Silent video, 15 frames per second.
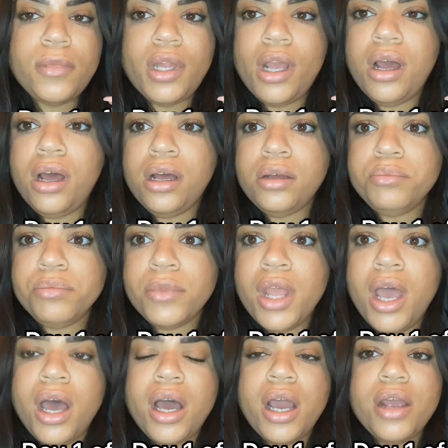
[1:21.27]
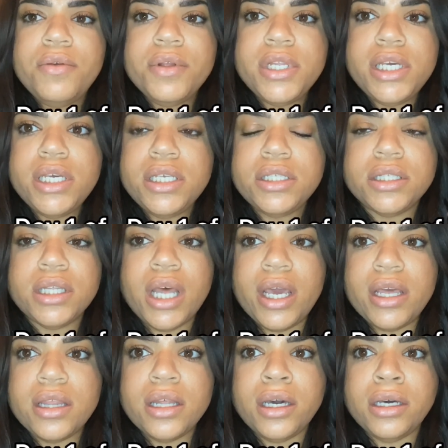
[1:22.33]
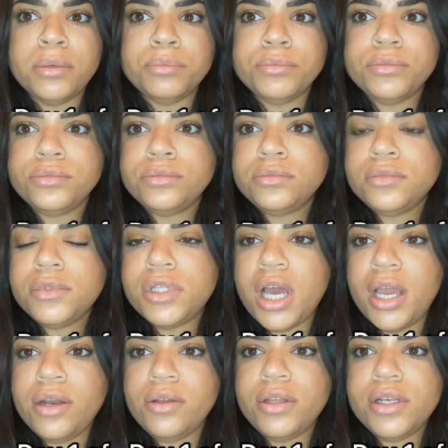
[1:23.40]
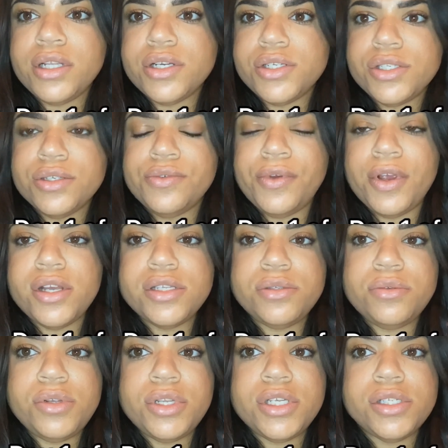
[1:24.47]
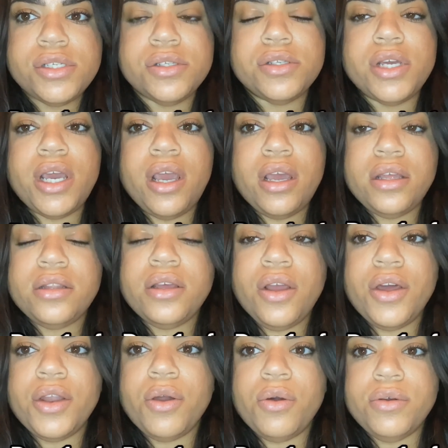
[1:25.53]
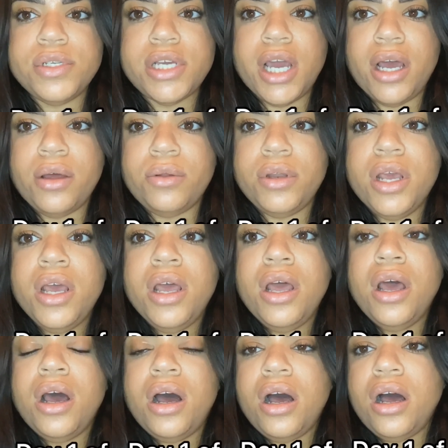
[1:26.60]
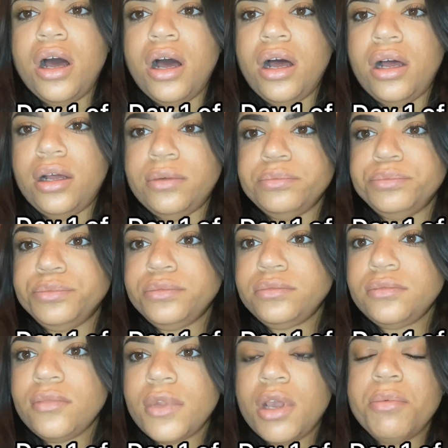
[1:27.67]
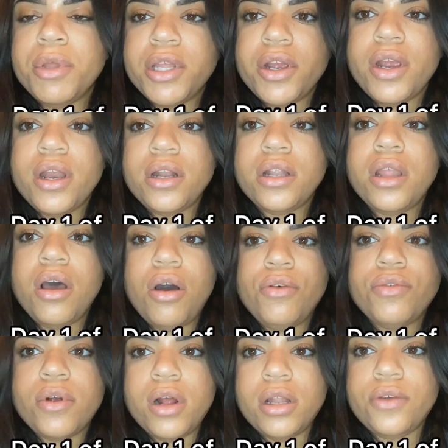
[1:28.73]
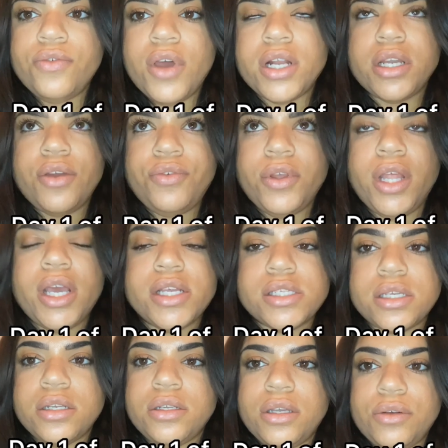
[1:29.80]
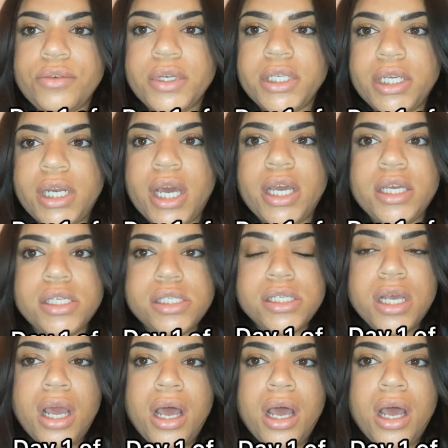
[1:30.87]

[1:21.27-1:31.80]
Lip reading: I really like them. I know that they're still very swollen, so they're gonna go down, but the overall effect I feel like is gonna look really nice.